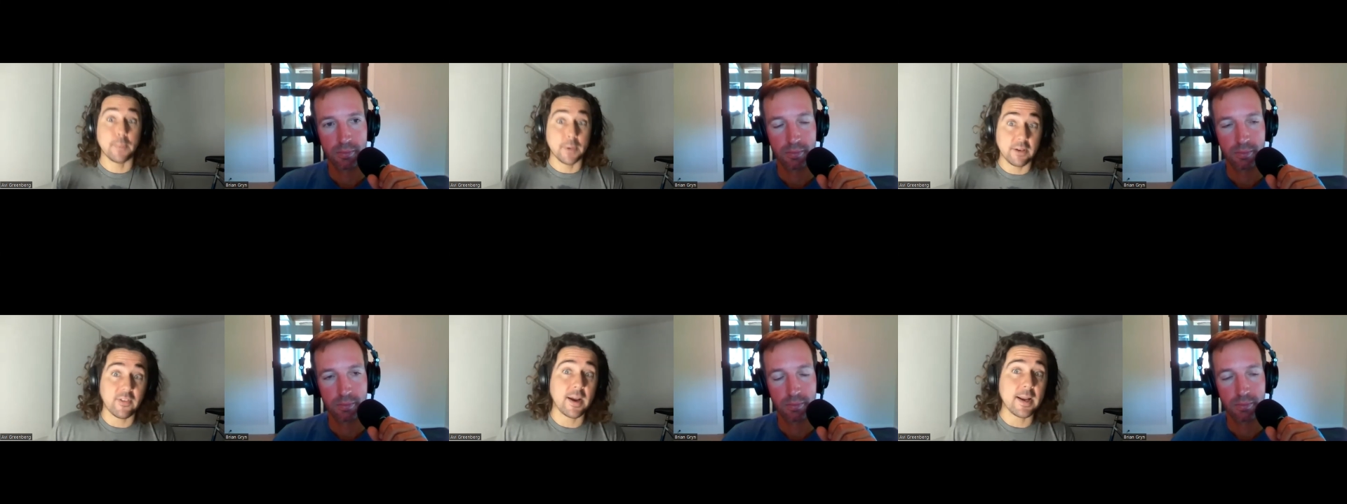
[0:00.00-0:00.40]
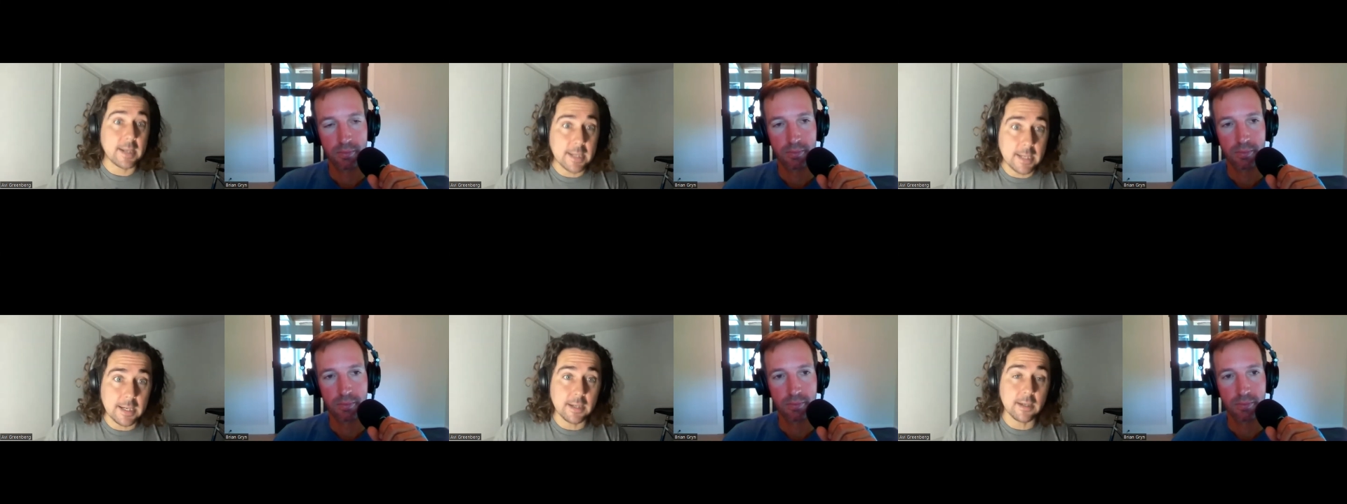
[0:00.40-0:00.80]
Speaker 1: But if I
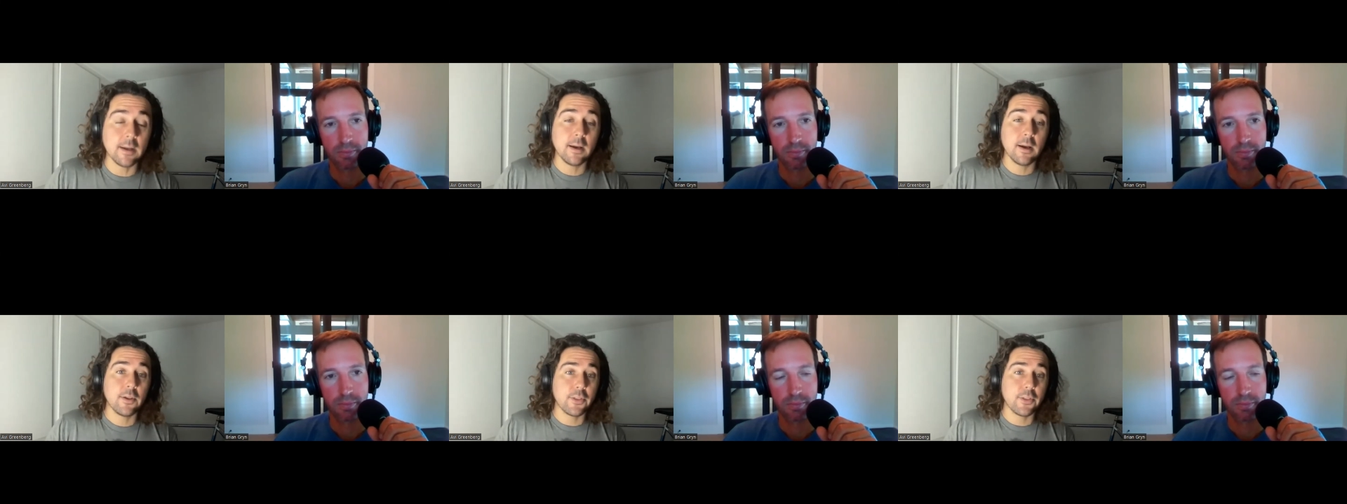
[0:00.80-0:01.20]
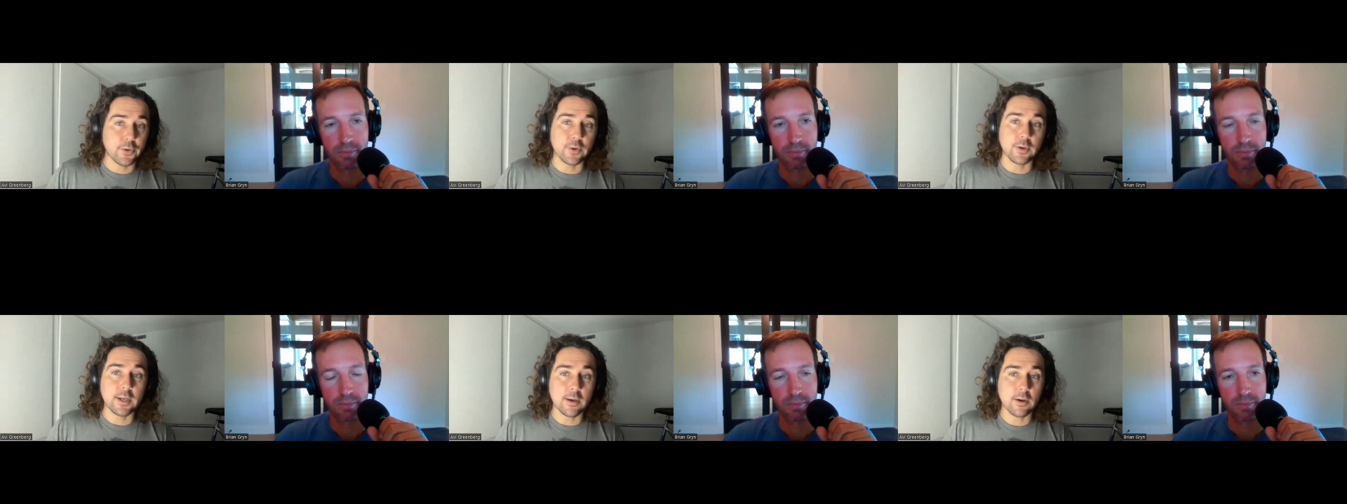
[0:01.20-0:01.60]
need
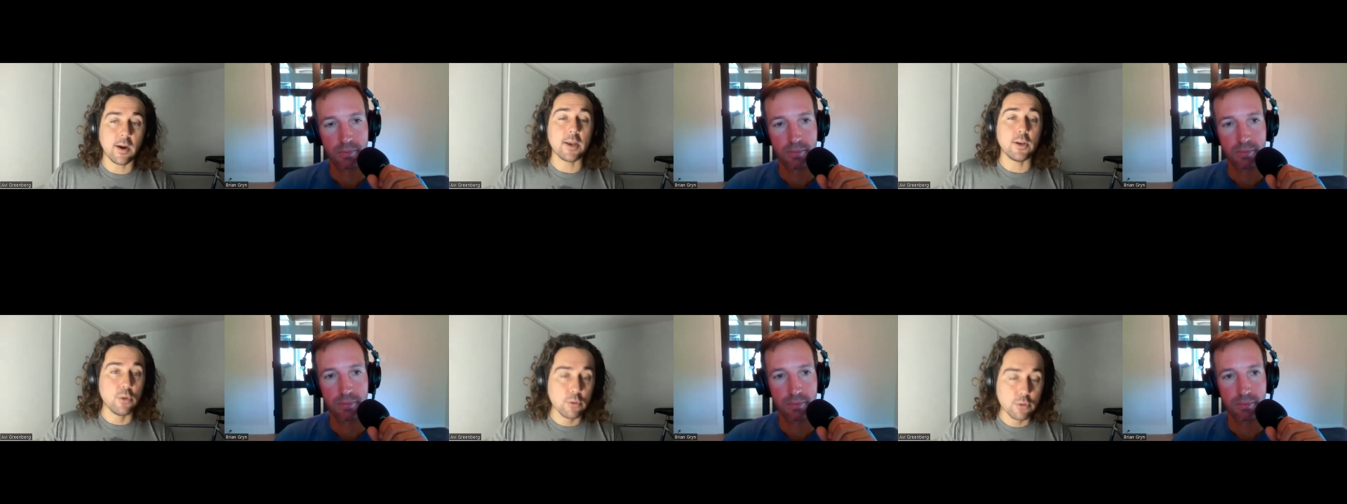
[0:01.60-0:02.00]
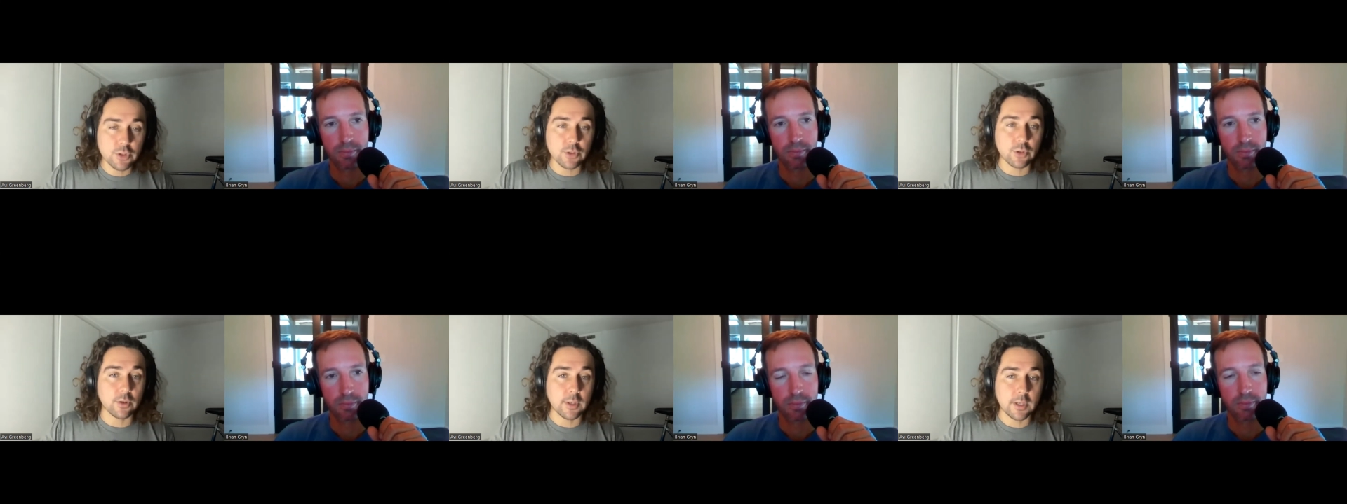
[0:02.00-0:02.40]
third gear, I use
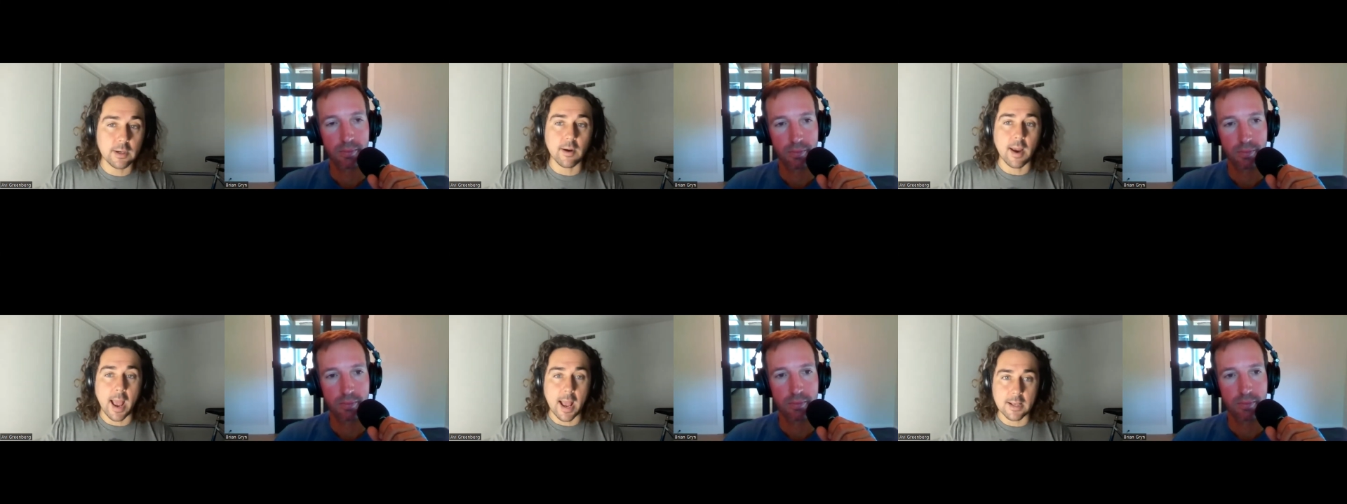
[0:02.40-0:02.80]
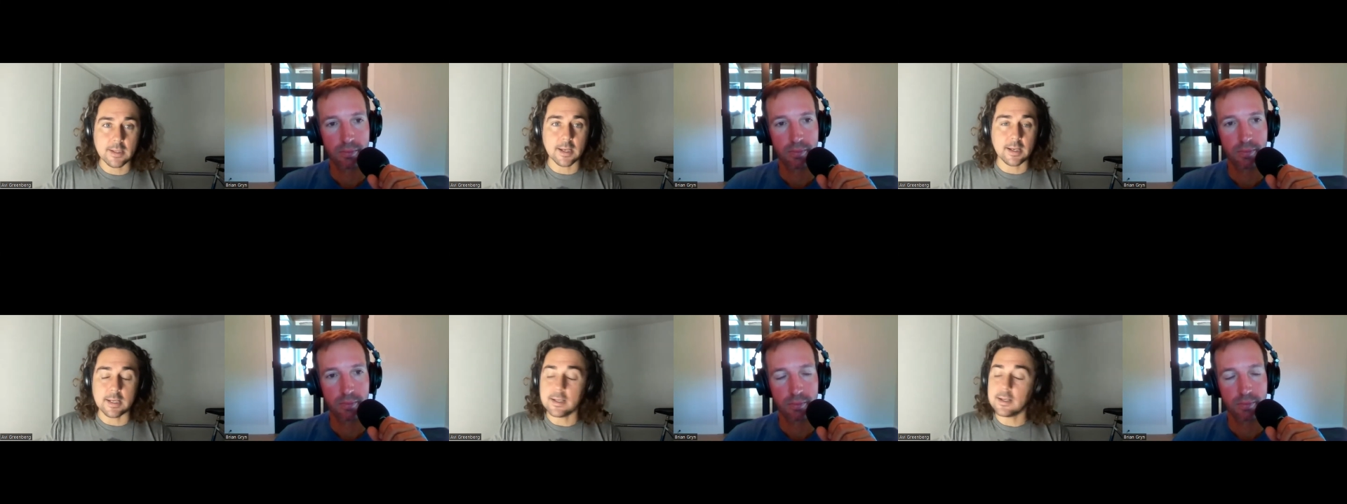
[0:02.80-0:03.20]
third gear as
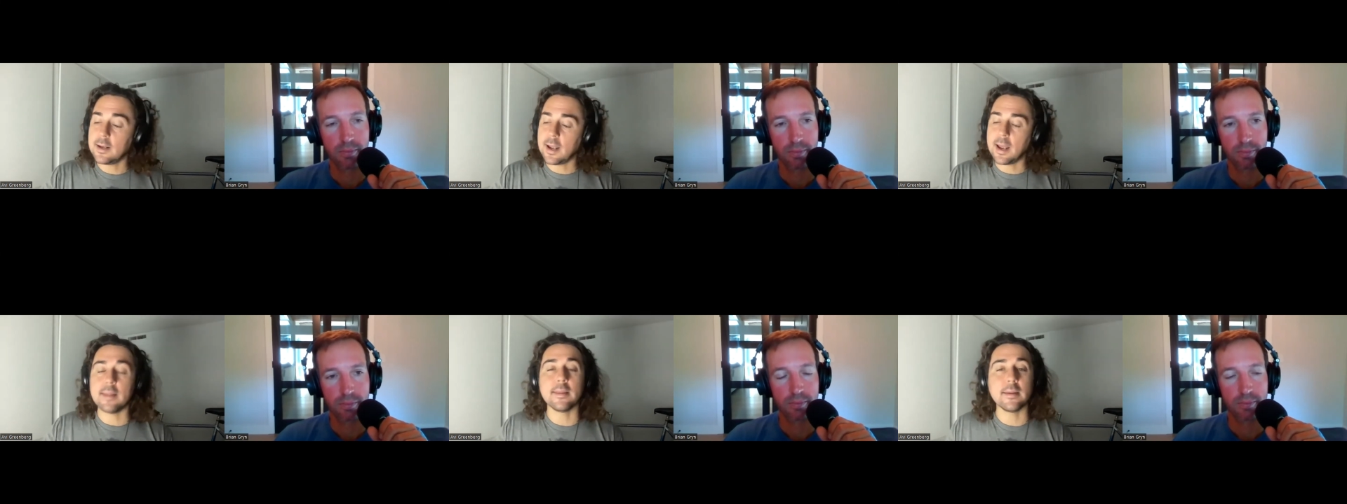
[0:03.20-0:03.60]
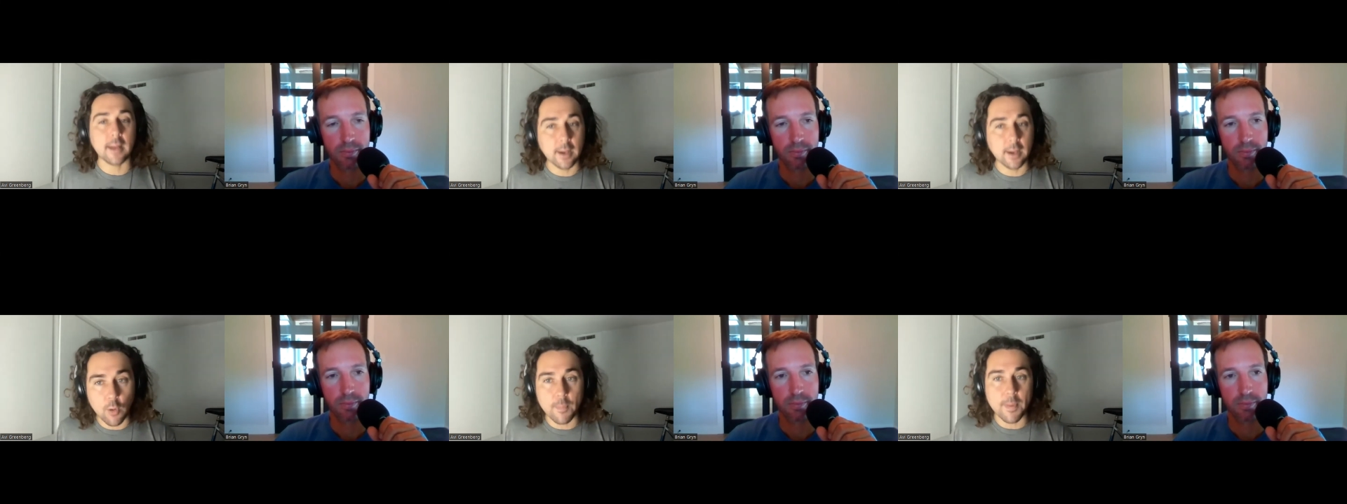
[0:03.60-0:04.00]
I need it. And then
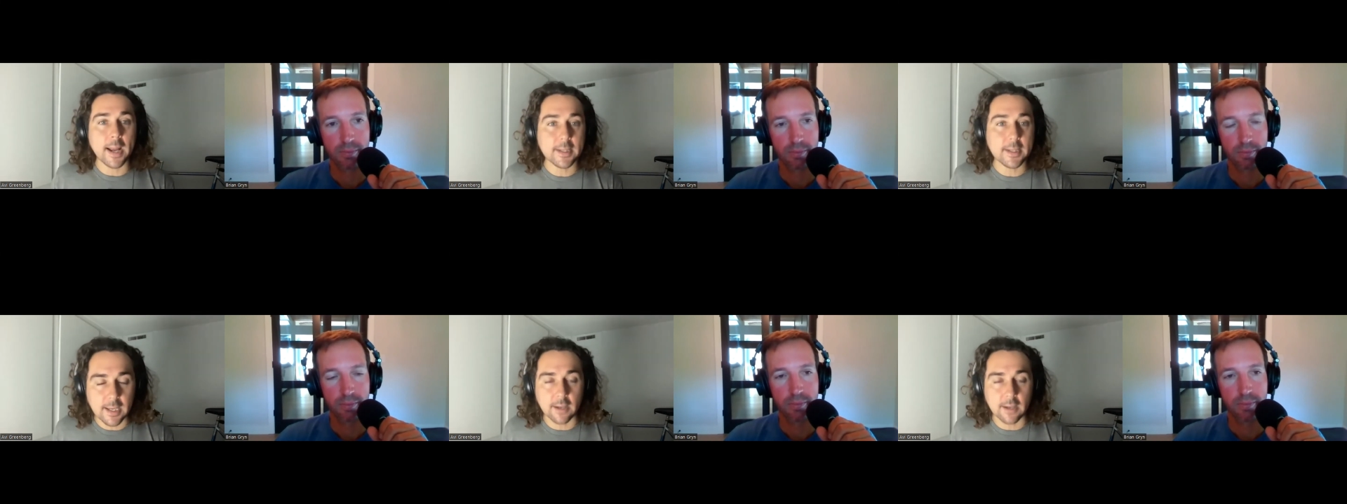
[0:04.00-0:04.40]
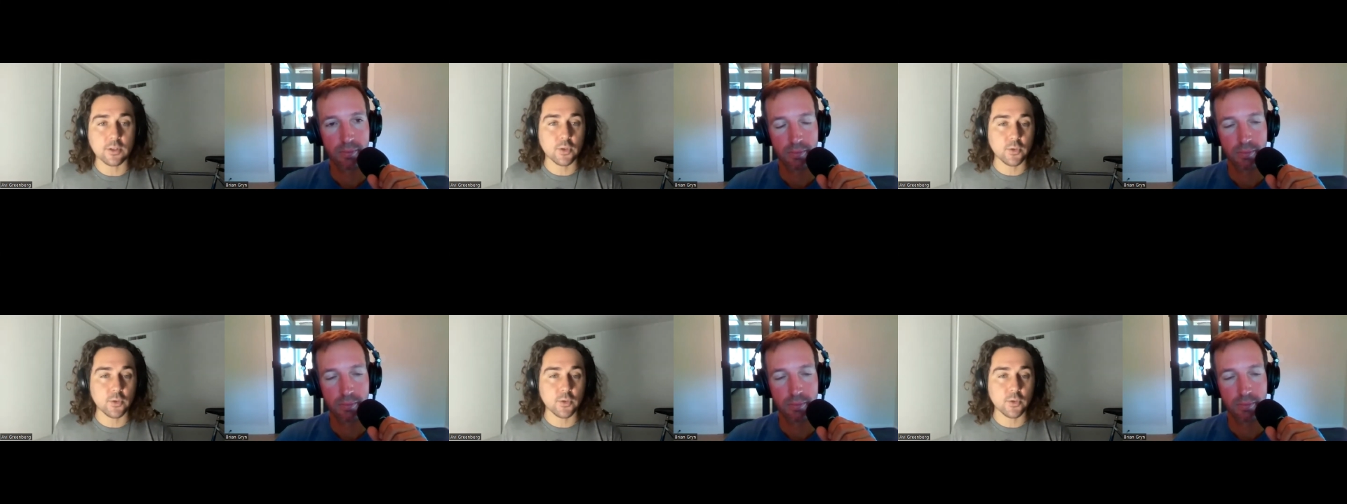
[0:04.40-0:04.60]
I go back down